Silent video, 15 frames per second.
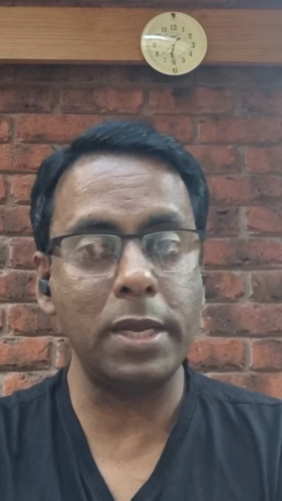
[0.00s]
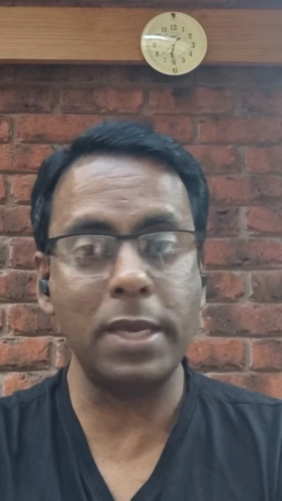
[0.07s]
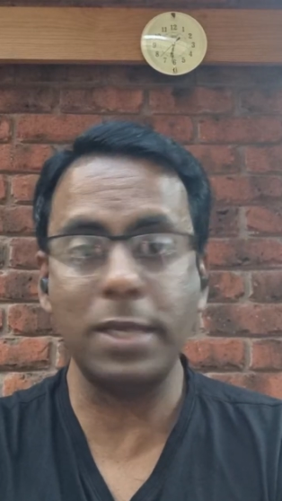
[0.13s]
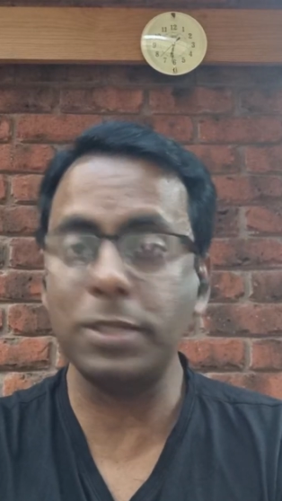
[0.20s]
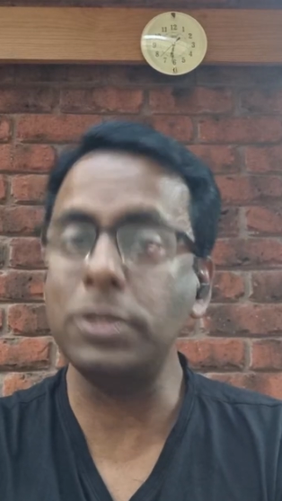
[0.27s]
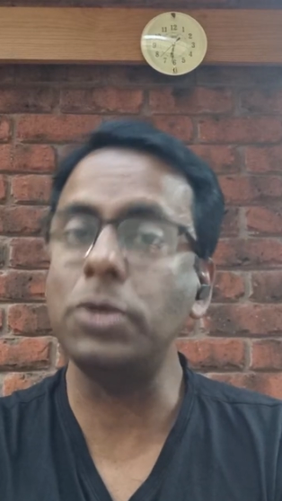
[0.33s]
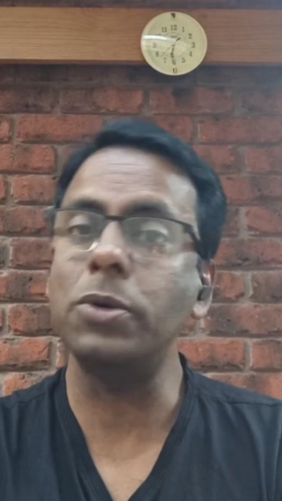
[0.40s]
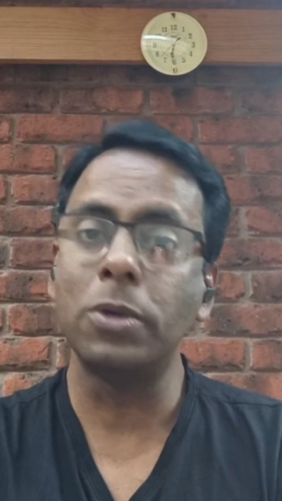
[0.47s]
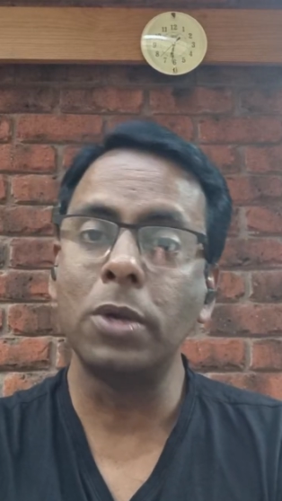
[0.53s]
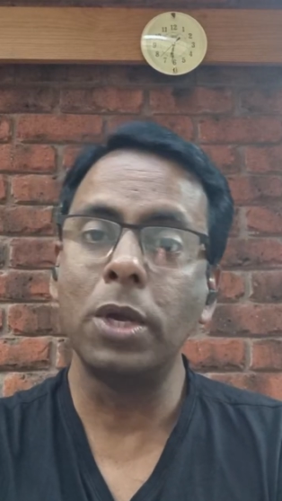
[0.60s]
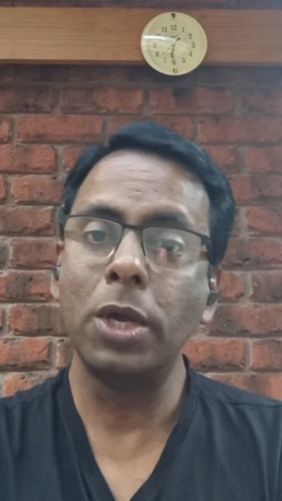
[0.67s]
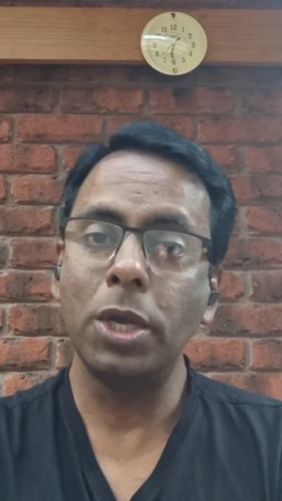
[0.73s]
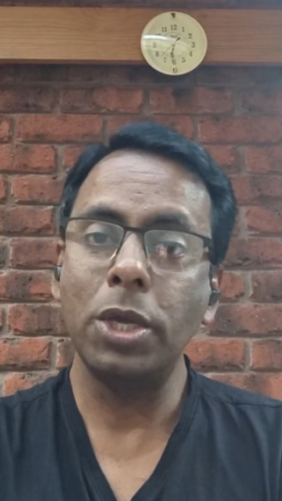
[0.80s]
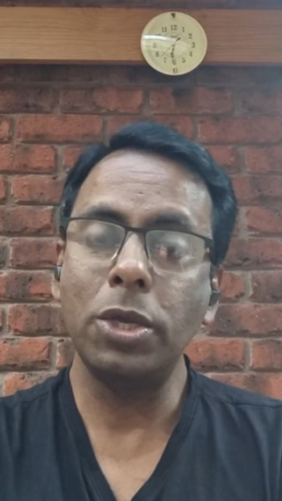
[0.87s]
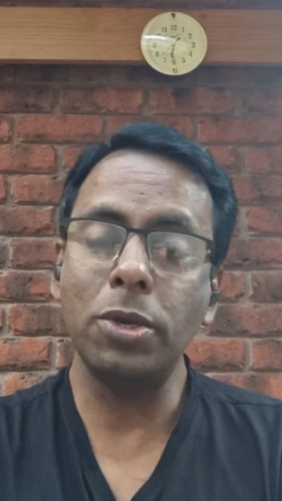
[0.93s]
Yes, you
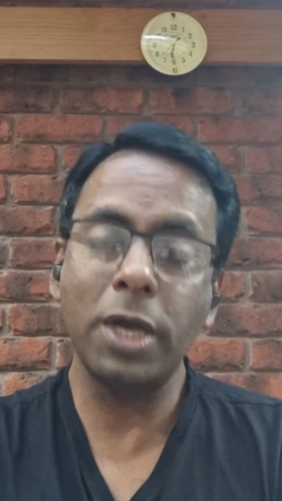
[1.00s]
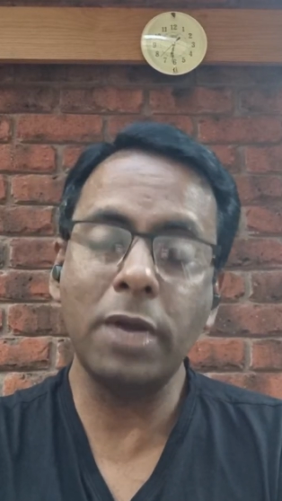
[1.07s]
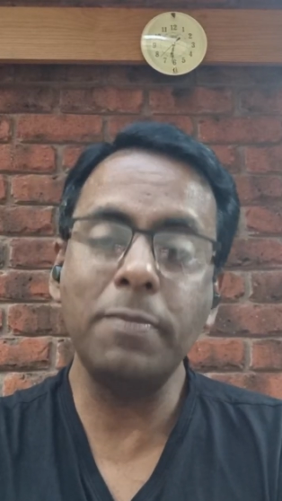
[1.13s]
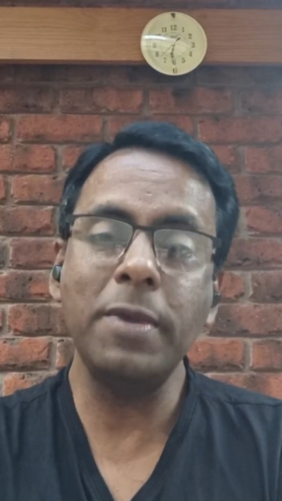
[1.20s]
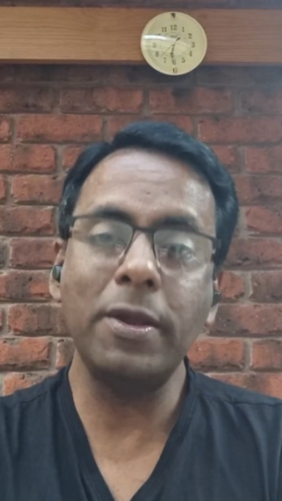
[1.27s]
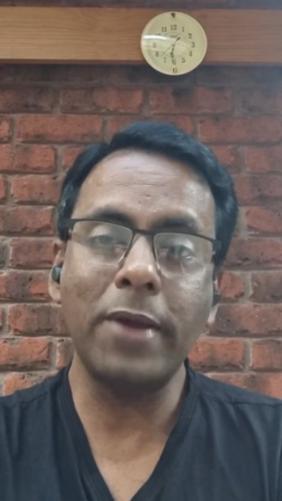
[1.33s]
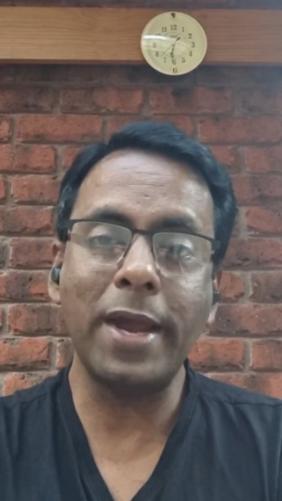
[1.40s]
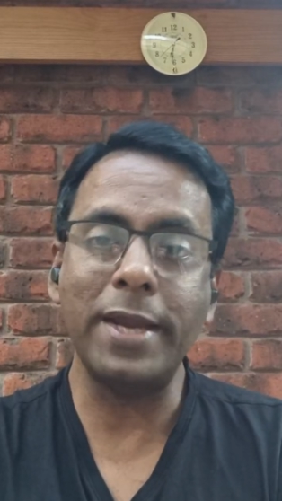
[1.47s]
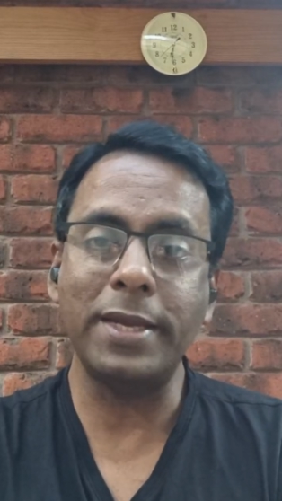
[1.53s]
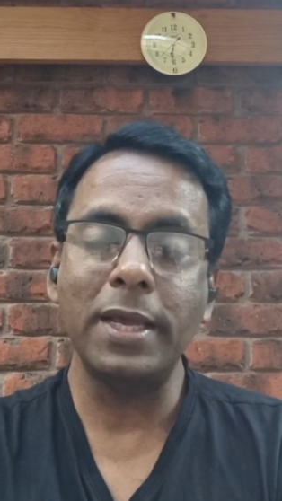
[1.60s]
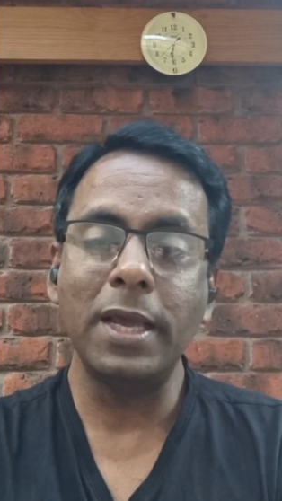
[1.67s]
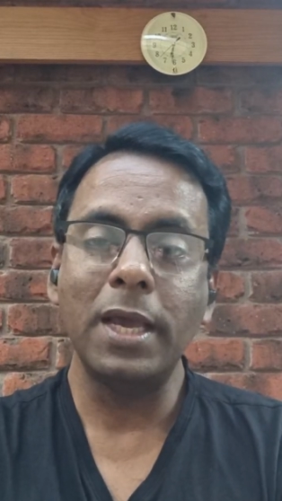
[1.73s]
heard me right.